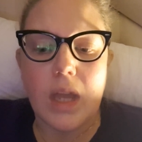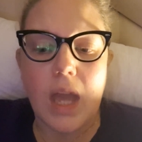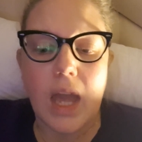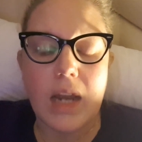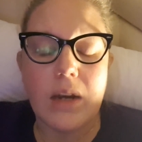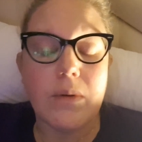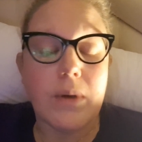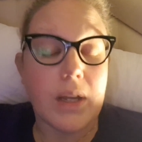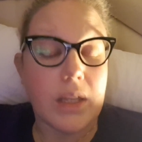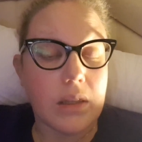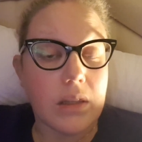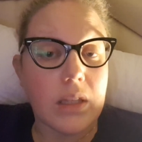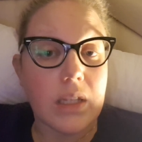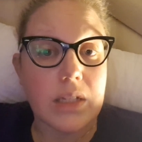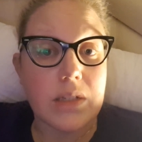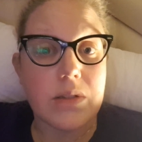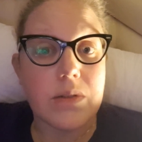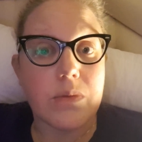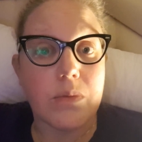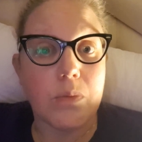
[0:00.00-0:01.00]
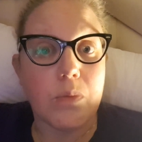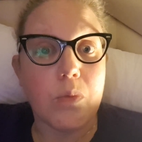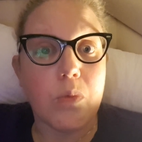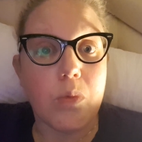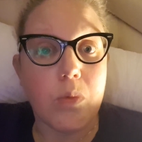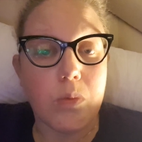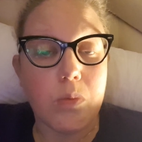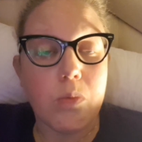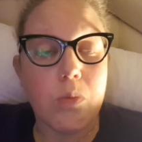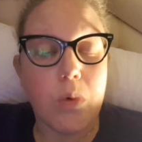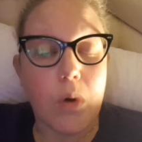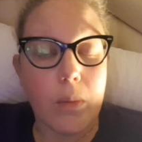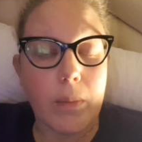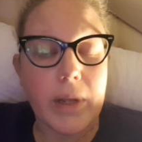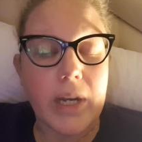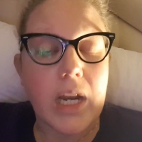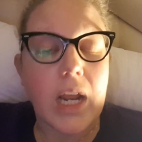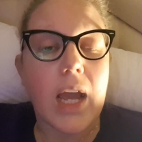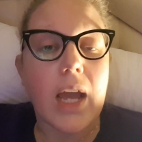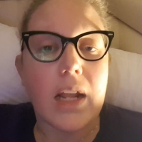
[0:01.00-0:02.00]
Anyway, this
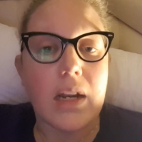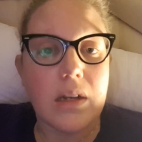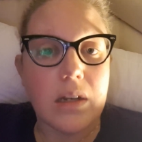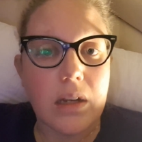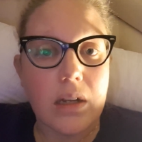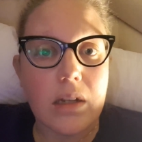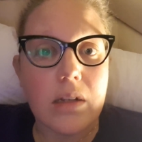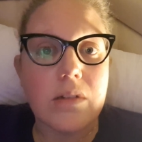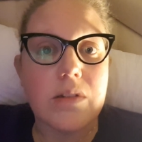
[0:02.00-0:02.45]
woman had